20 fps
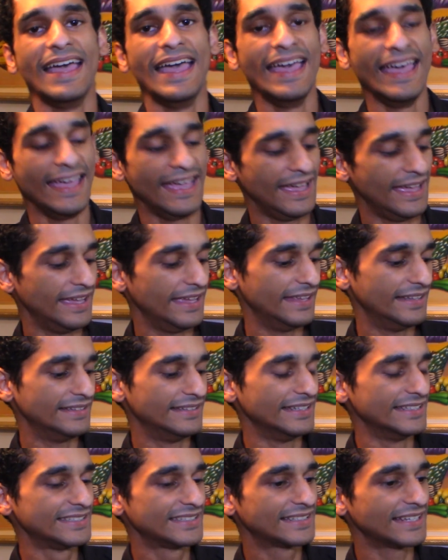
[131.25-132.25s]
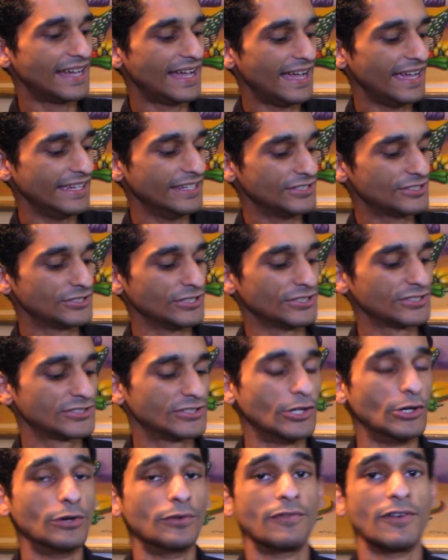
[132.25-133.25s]
And this guy is just
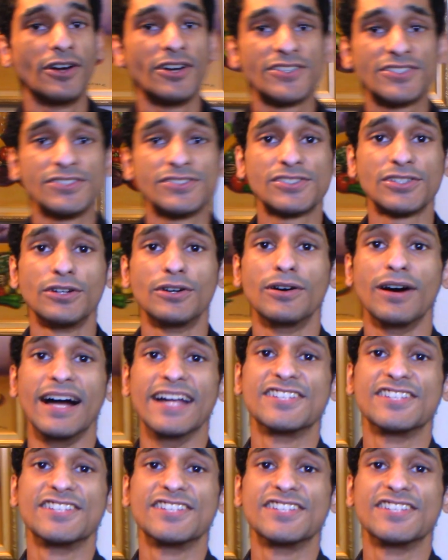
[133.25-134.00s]
so versatile.